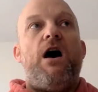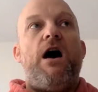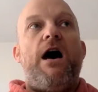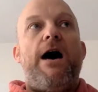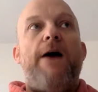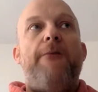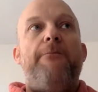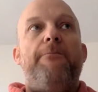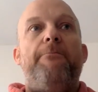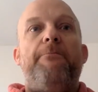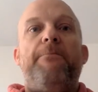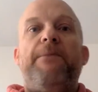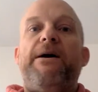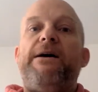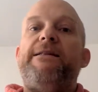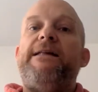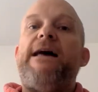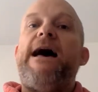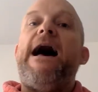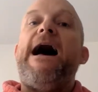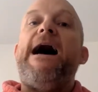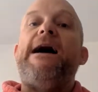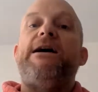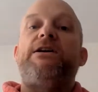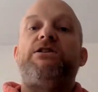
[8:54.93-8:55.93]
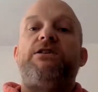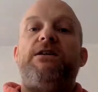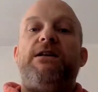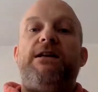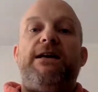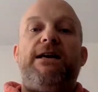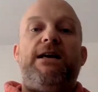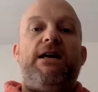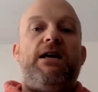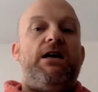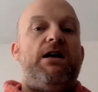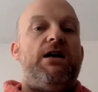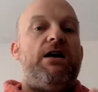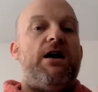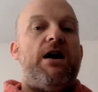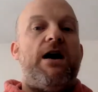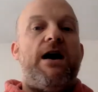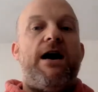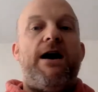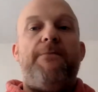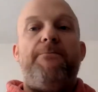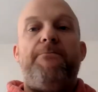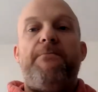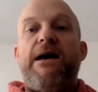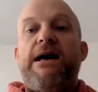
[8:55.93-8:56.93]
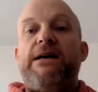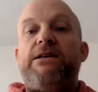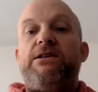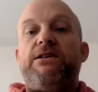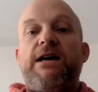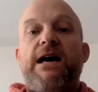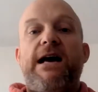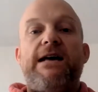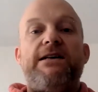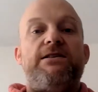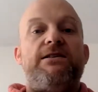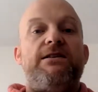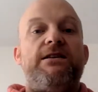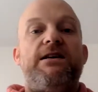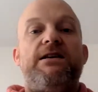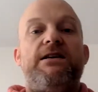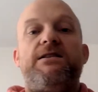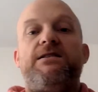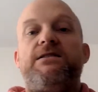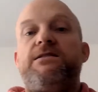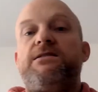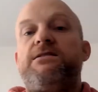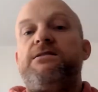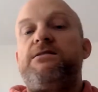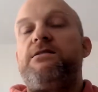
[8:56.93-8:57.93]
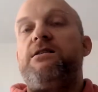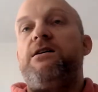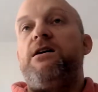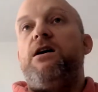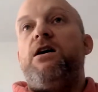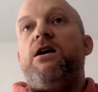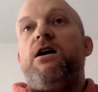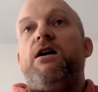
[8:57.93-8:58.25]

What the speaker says: but that actually educationists,